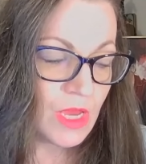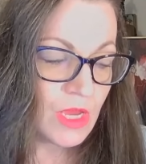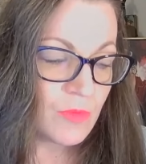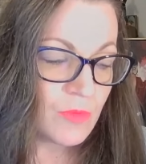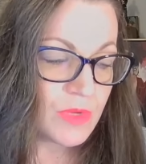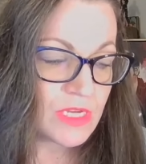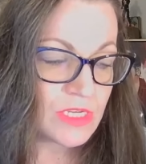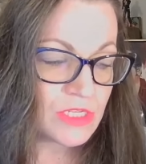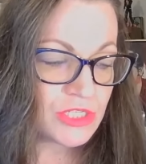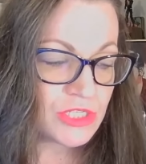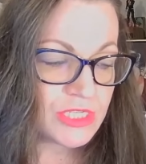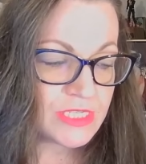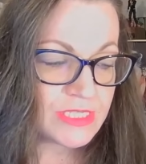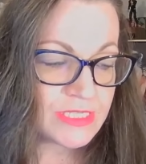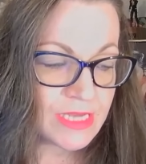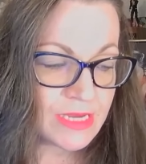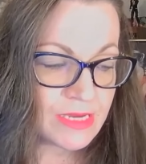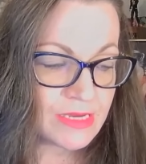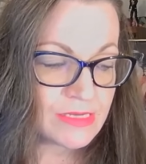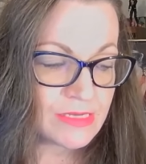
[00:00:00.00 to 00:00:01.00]
because she
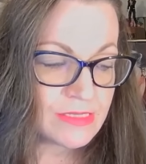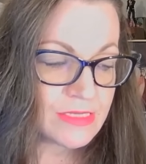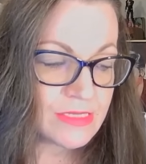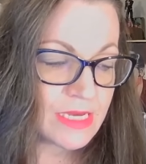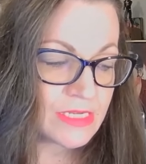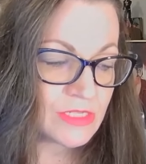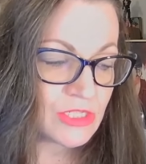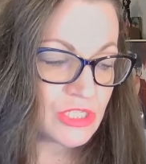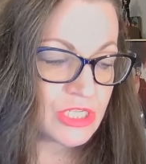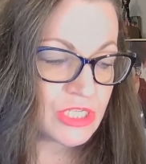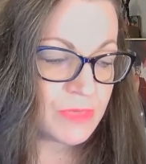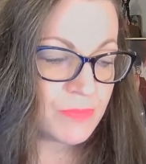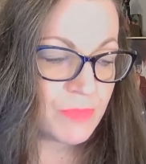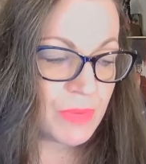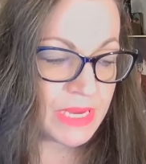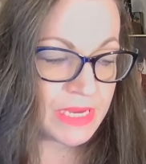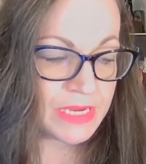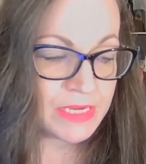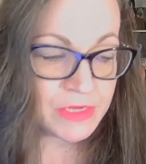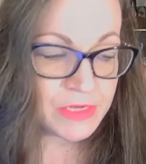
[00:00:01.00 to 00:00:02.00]
says that she
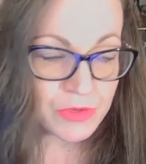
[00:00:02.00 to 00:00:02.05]
paid